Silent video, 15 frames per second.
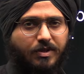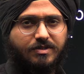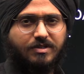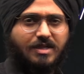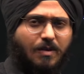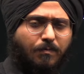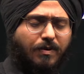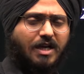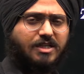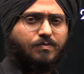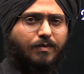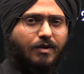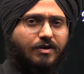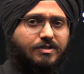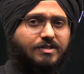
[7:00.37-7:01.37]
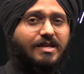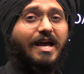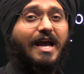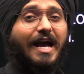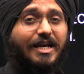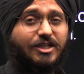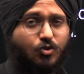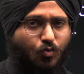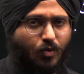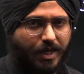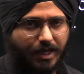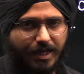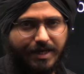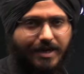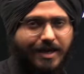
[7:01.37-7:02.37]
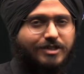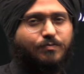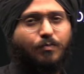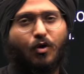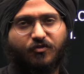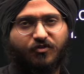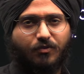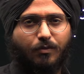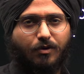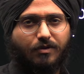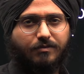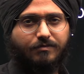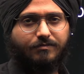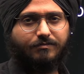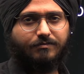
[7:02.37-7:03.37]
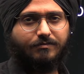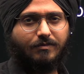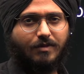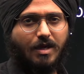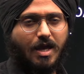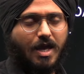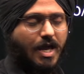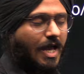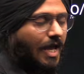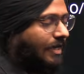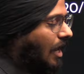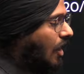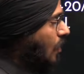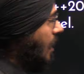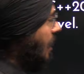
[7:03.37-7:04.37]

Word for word: with C++ as quickly as possible. Now